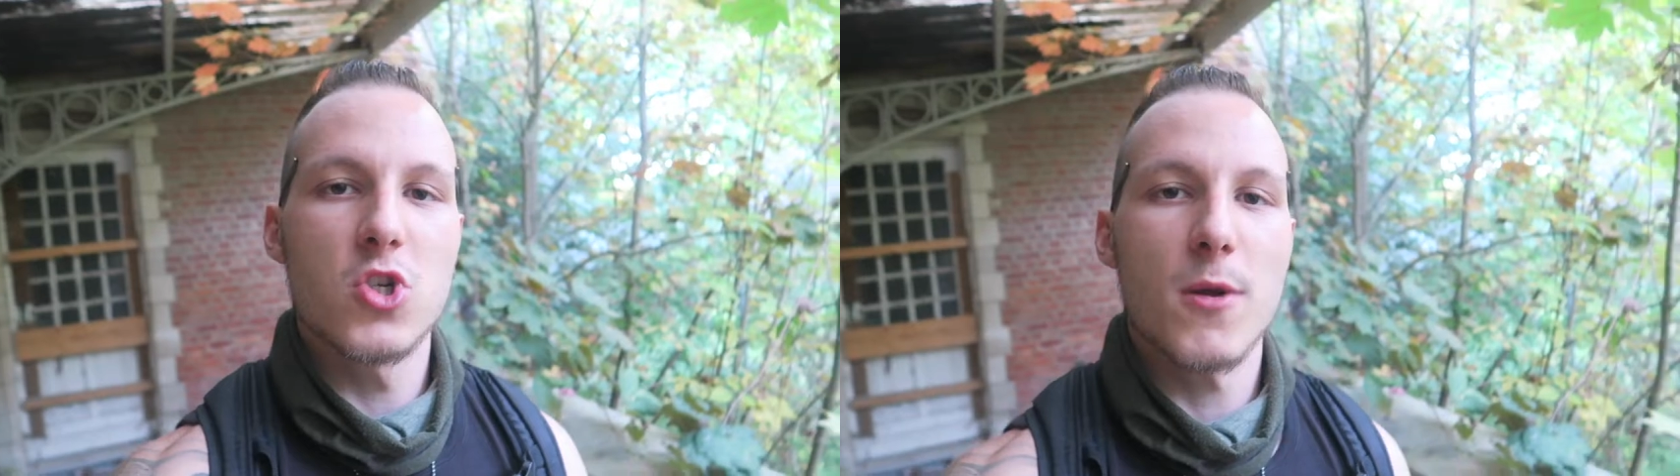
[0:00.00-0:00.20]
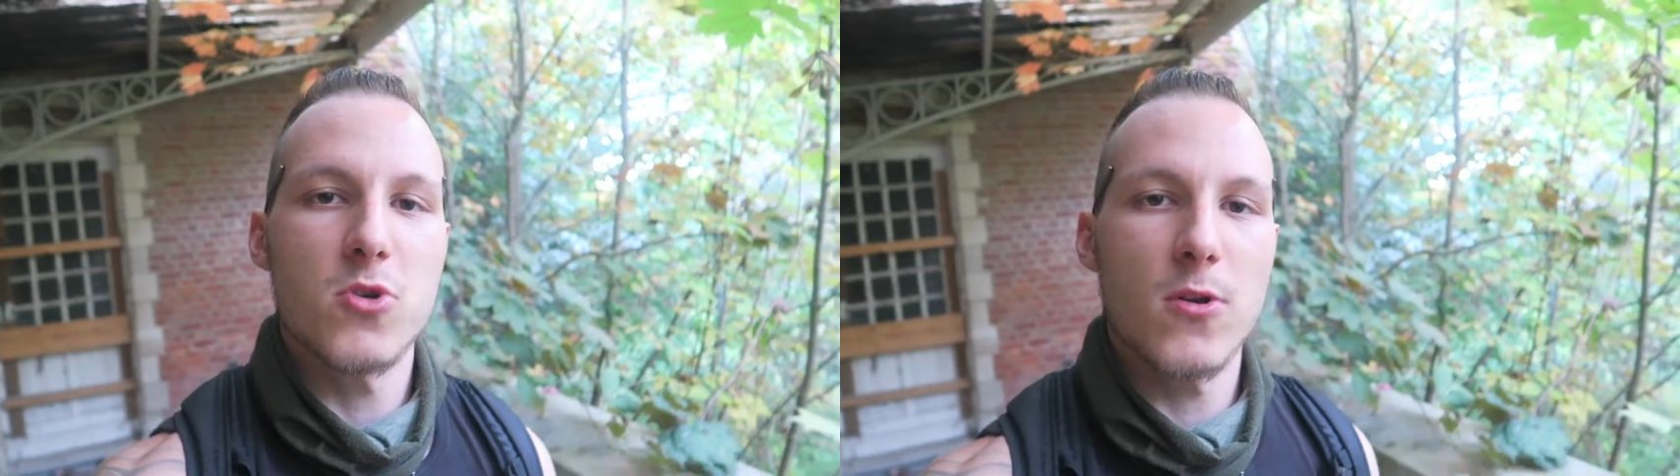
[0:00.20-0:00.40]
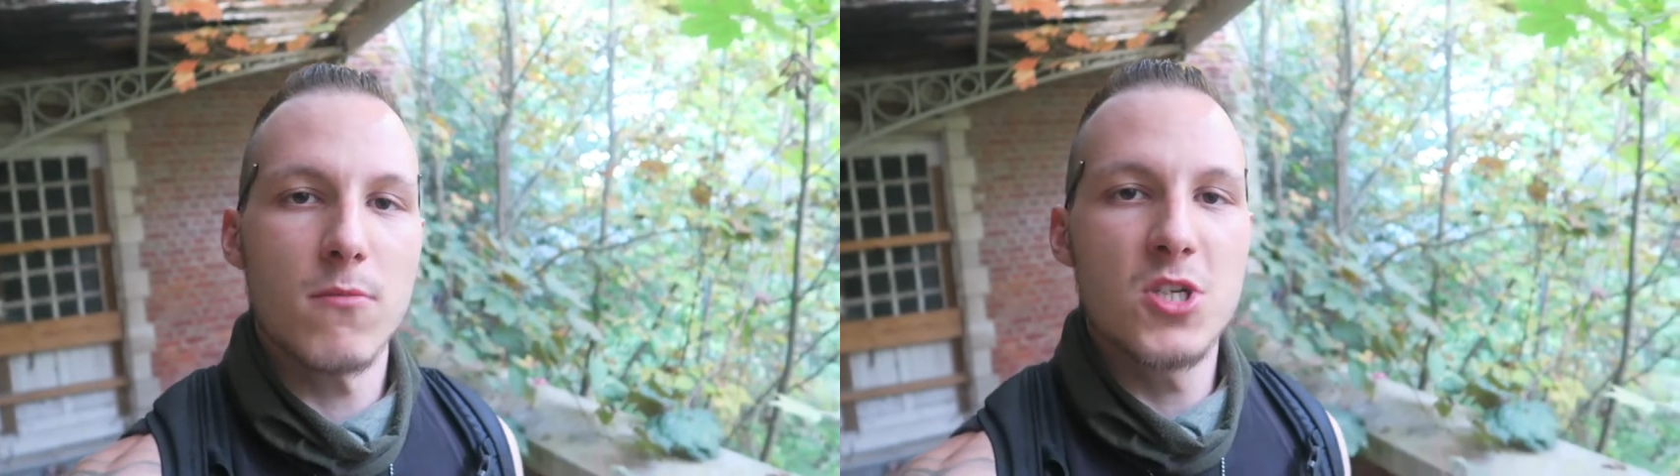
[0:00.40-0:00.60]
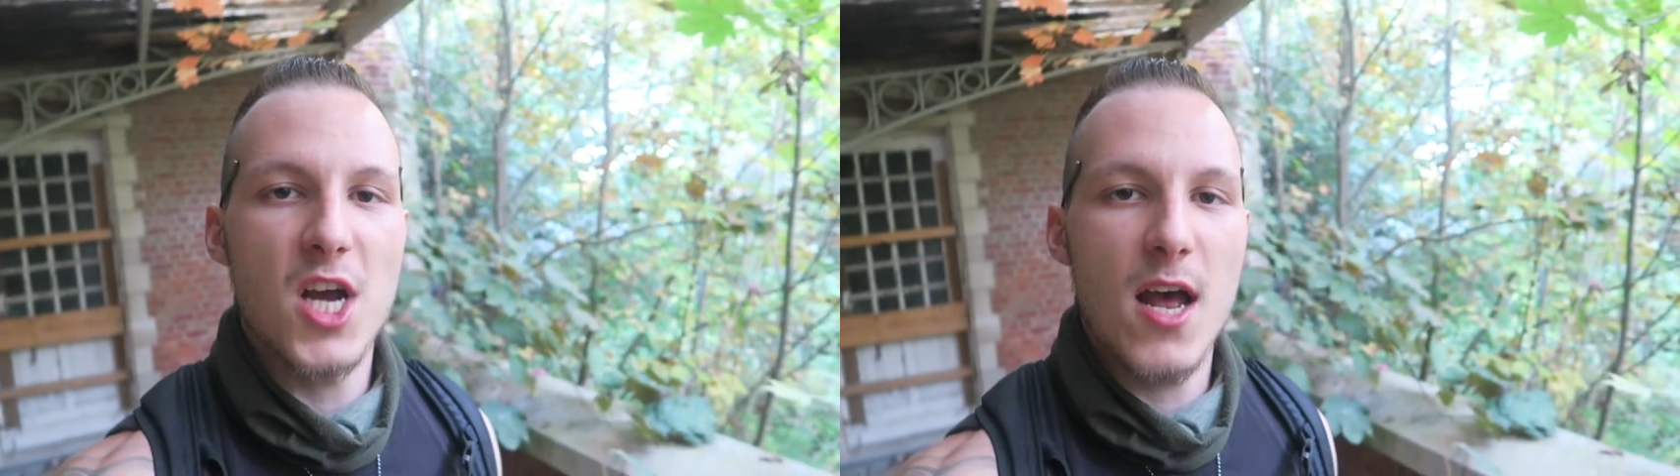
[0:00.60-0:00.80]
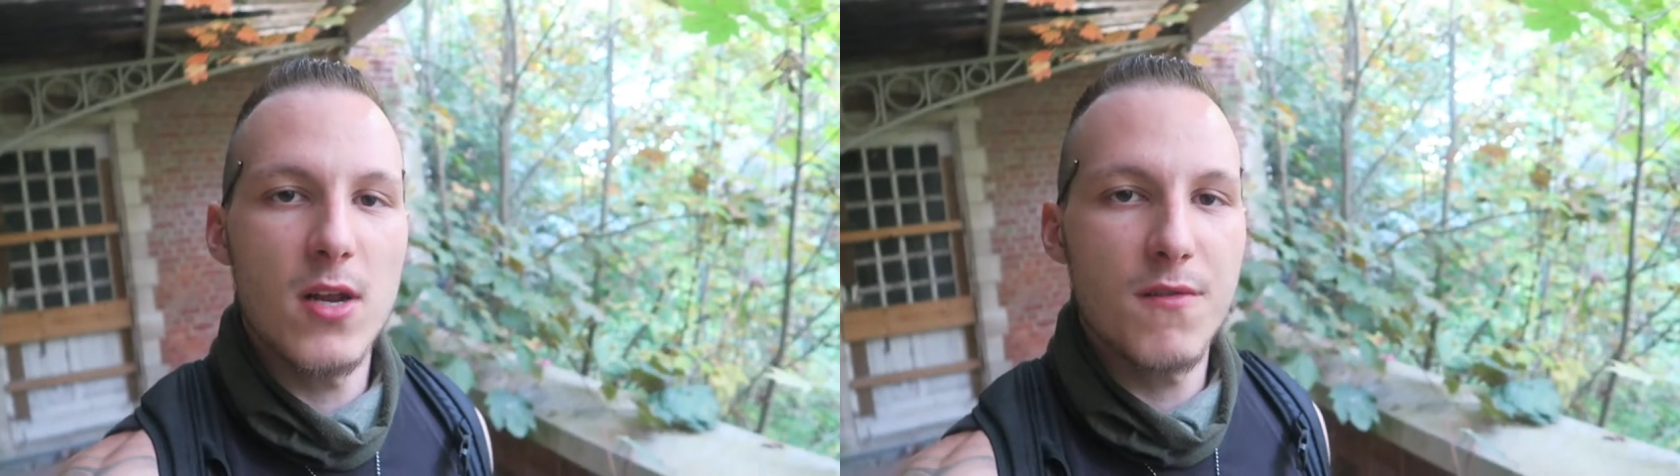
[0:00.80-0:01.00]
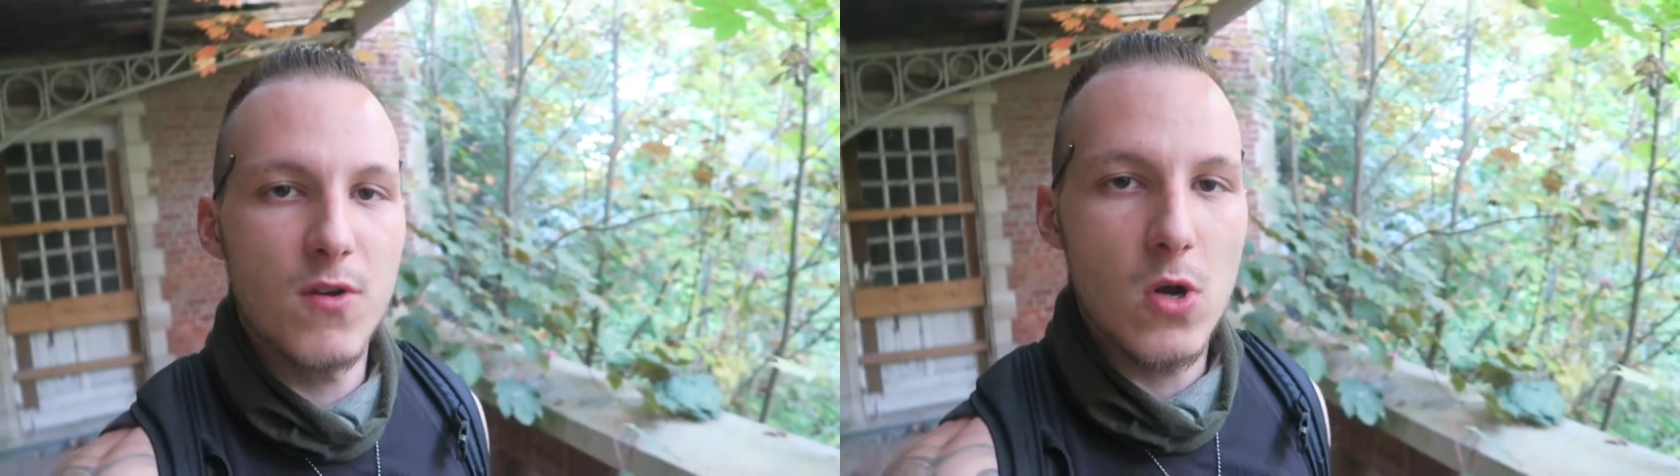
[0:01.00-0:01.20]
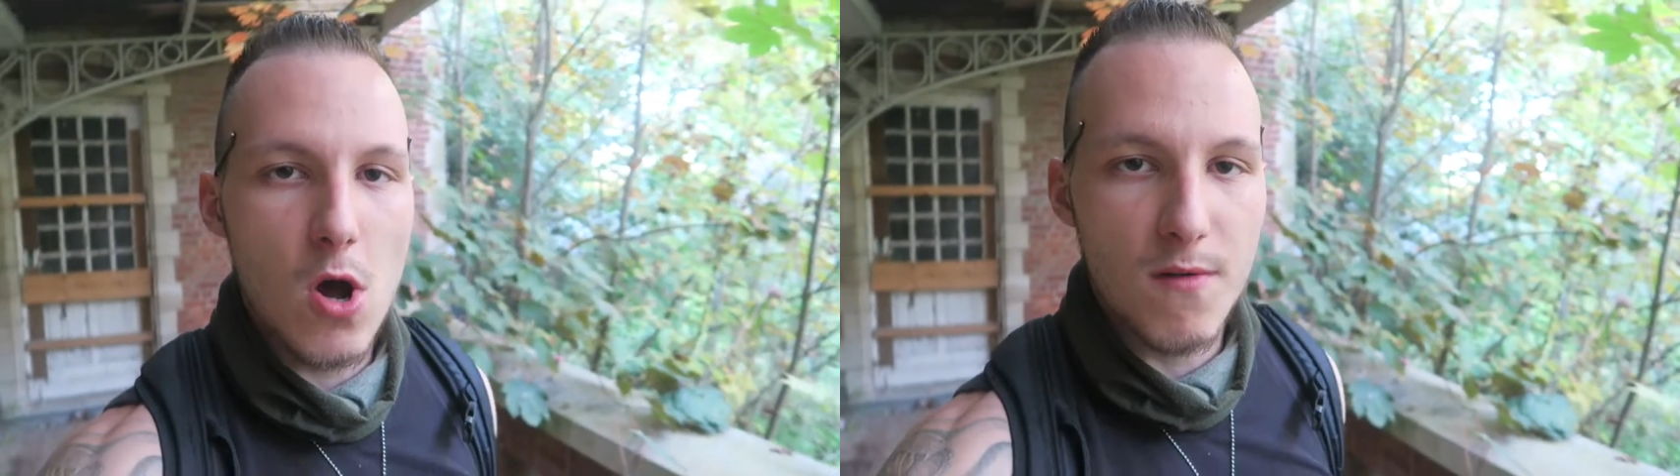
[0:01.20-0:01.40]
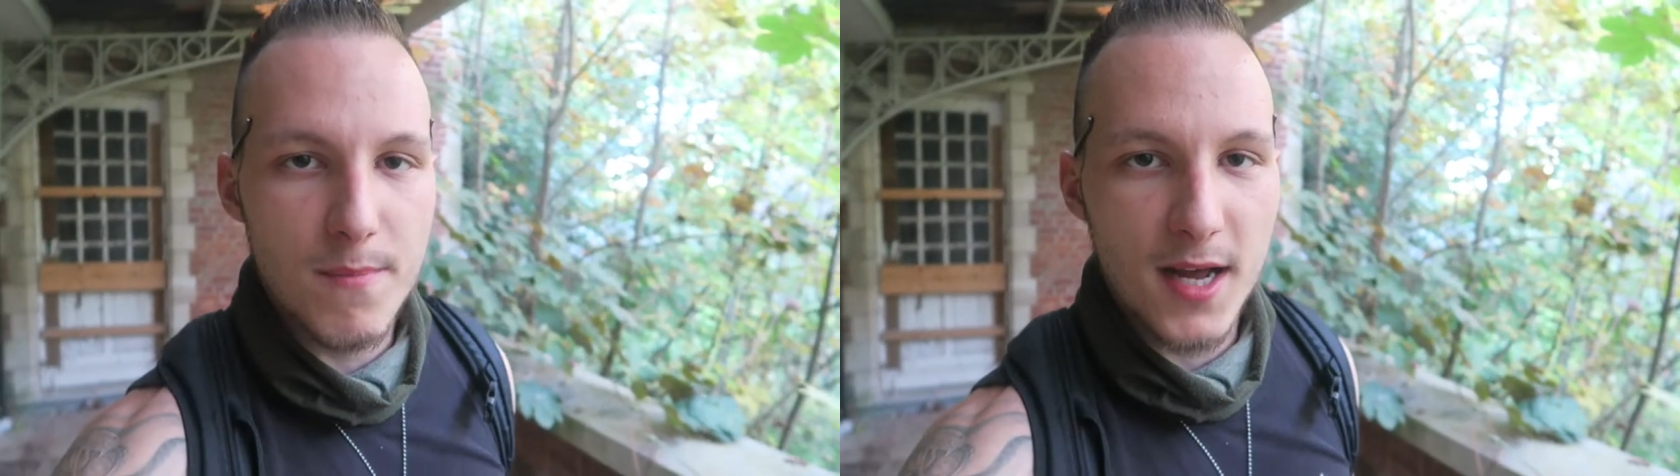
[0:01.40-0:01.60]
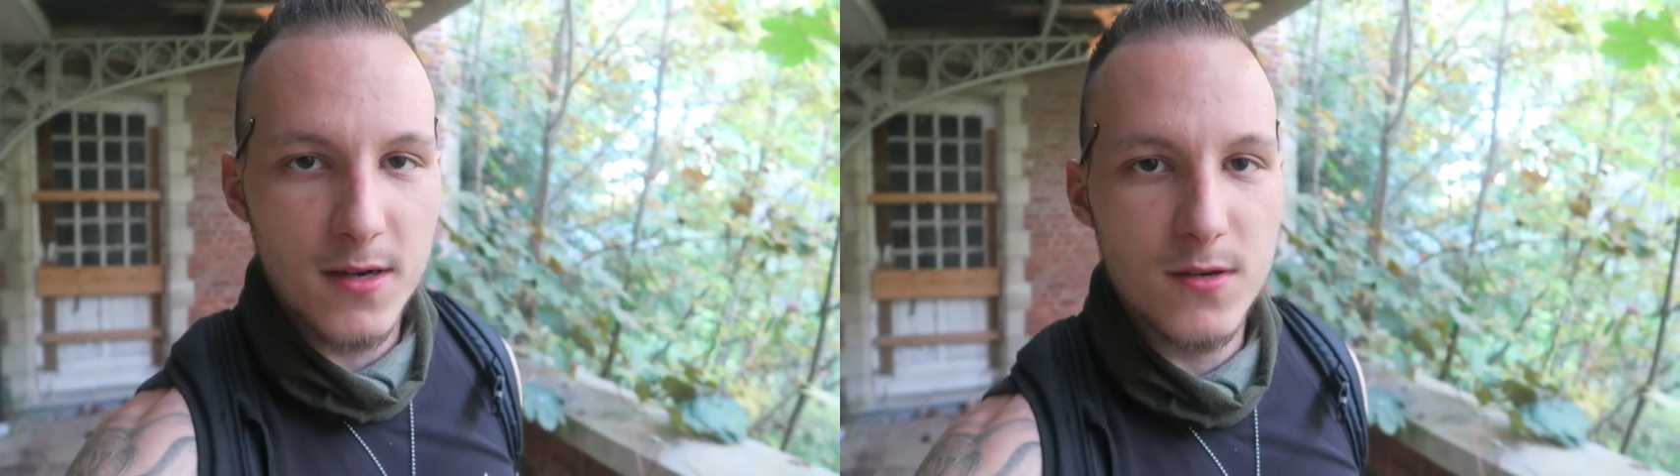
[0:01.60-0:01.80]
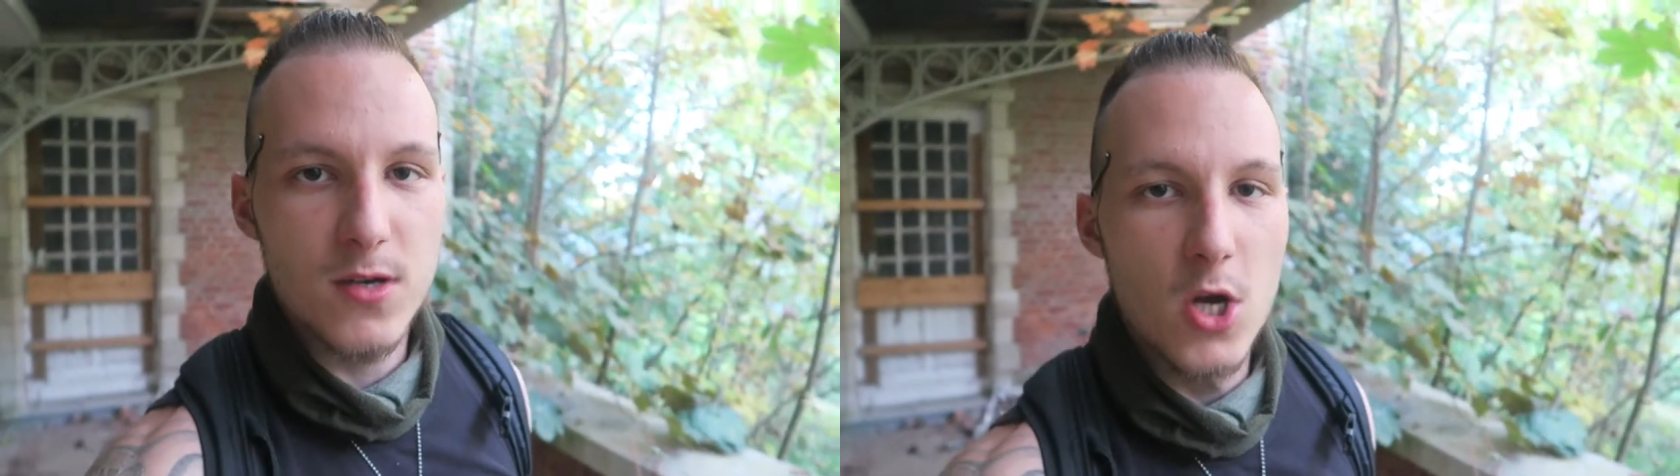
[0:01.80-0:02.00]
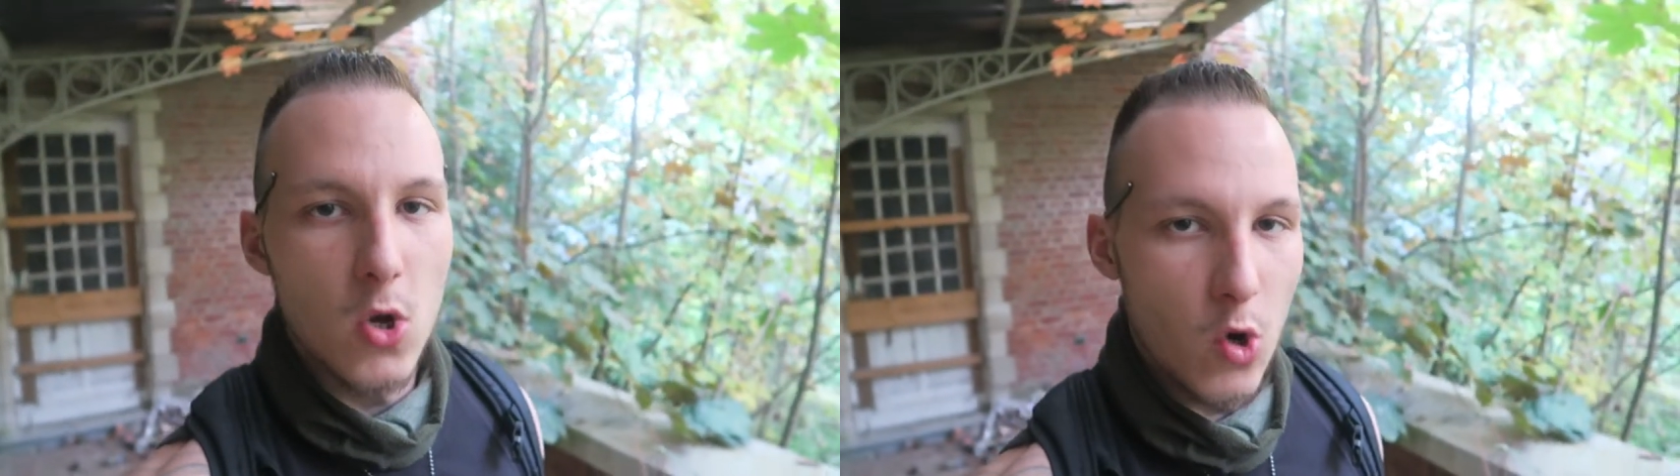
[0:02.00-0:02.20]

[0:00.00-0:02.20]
subscribe to my channel if you love abandoned